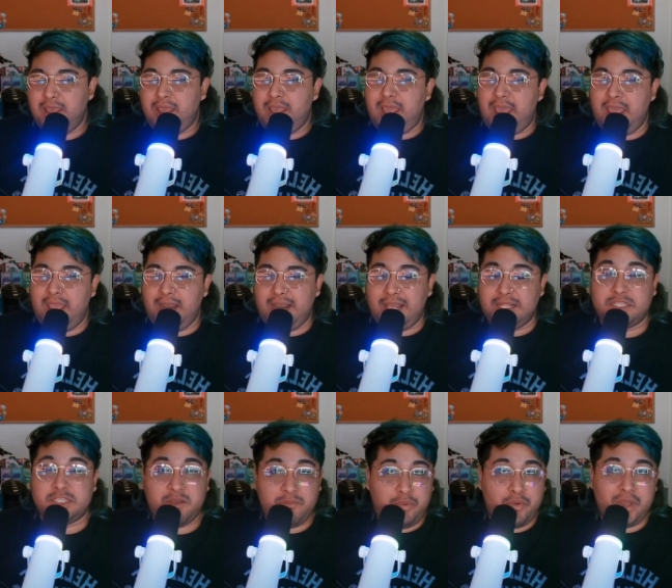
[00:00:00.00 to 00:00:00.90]
And at
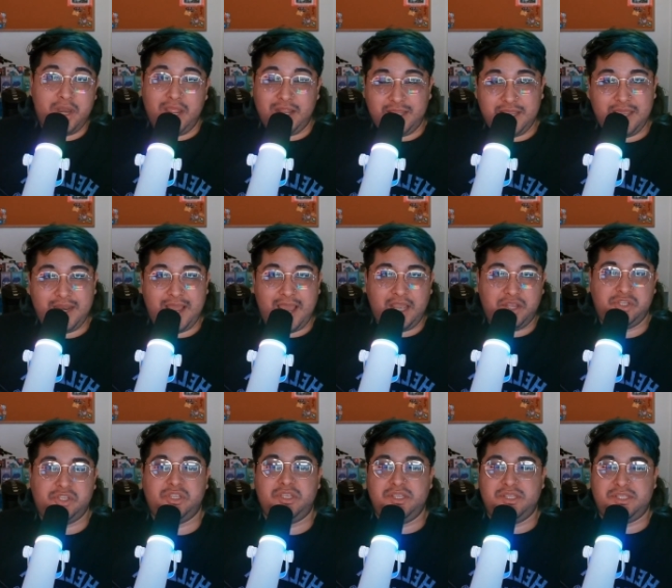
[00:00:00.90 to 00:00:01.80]
some point I did
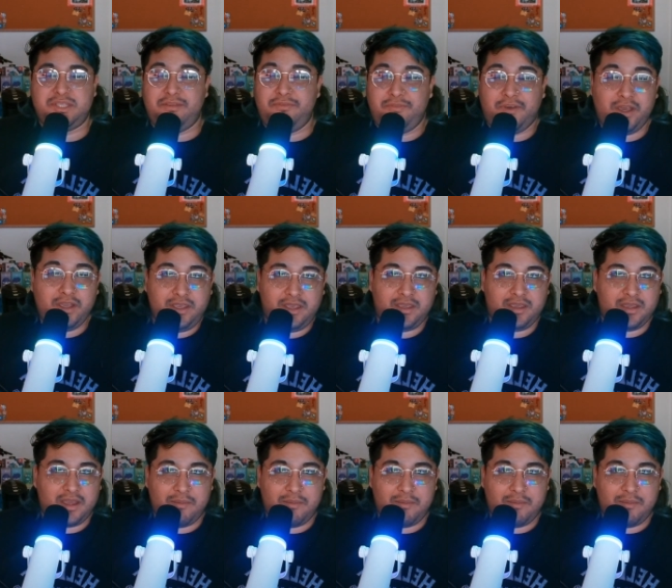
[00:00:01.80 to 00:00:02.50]
actually say fuck it.